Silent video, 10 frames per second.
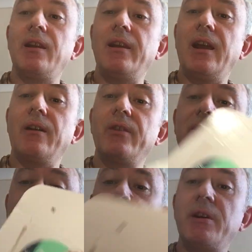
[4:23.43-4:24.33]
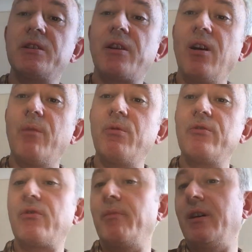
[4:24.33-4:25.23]
Now, this is a piece of cardboard
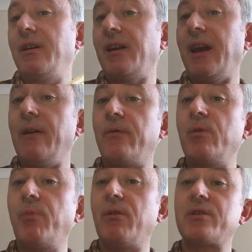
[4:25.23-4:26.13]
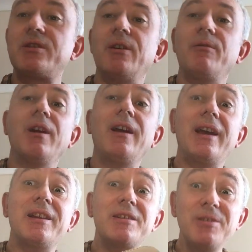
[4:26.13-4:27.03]
from a cat food box, so
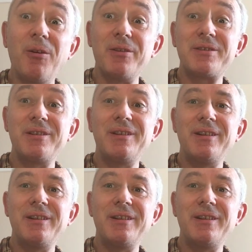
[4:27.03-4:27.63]
it is not